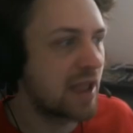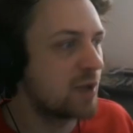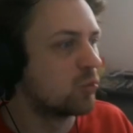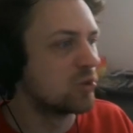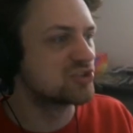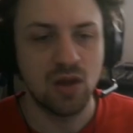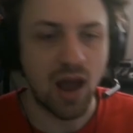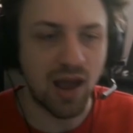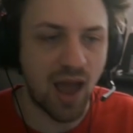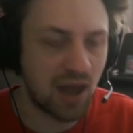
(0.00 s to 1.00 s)
It was,
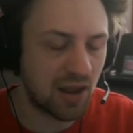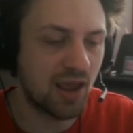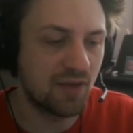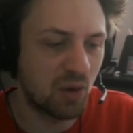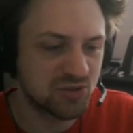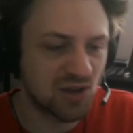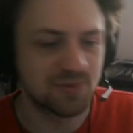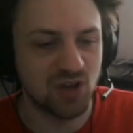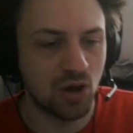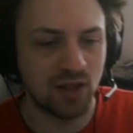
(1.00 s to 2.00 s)
I had a hand that was
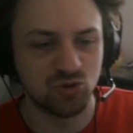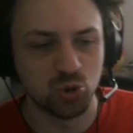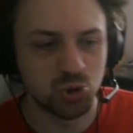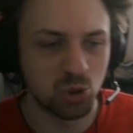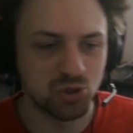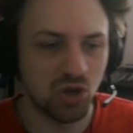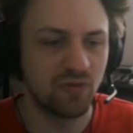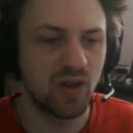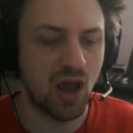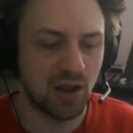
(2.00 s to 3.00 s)
Upstart and two Soul
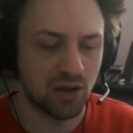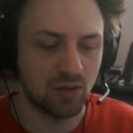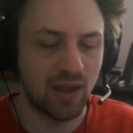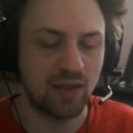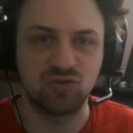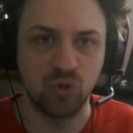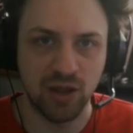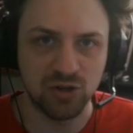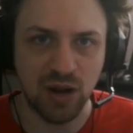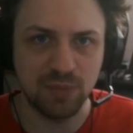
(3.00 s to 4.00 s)
Servant, and like two
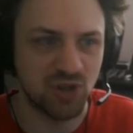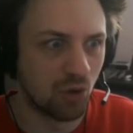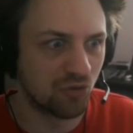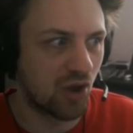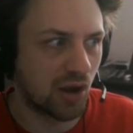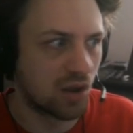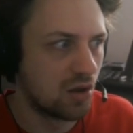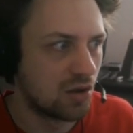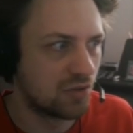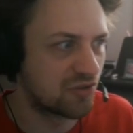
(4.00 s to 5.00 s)
hand traps, and I was like,
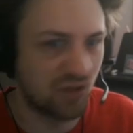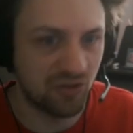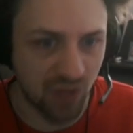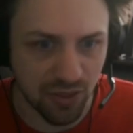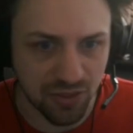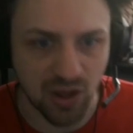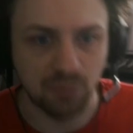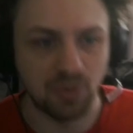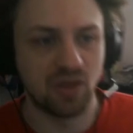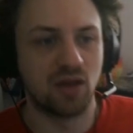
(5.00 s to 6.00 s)
this does nothing.
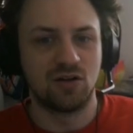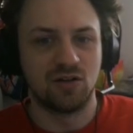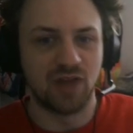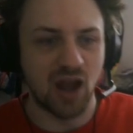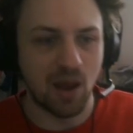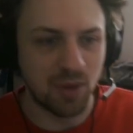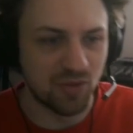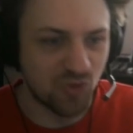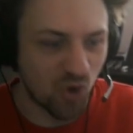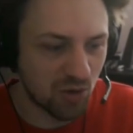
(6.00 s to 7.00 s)
But then, then I'm in
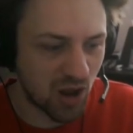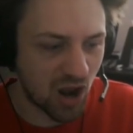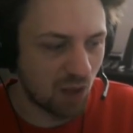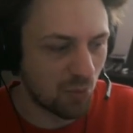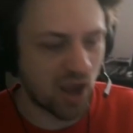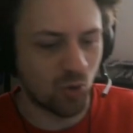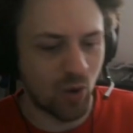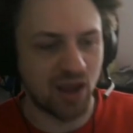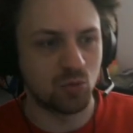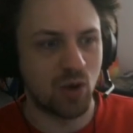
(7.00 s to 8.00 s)
the tournament and I'm like,
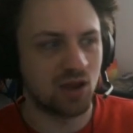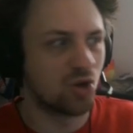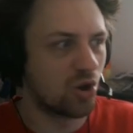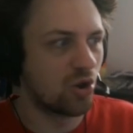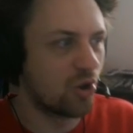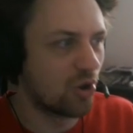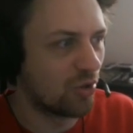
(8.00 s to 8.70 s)
wait, wait, no, no, no.